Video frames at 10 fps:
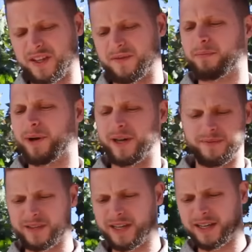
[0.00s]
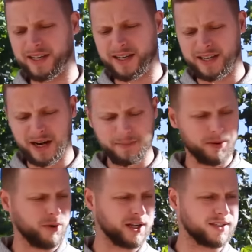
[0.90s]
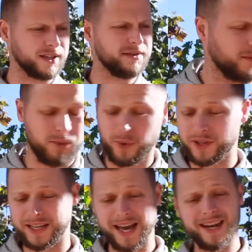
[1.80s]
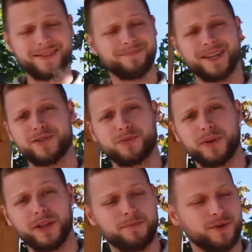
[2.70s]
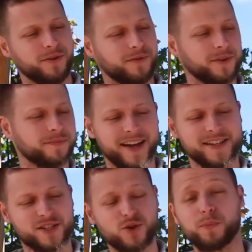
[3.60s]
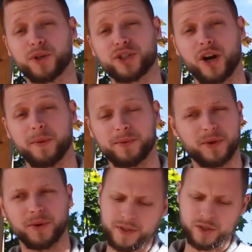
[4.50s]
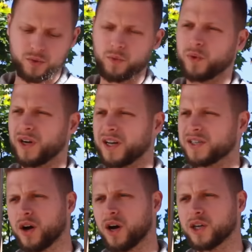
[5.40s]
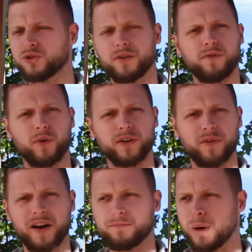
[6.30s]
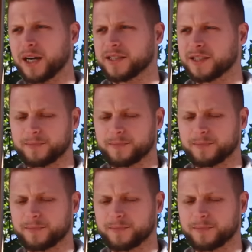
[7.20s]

it, but it got a bit rusted. But when you get it, it's really beautiful. It's super sharp too. This one was $145.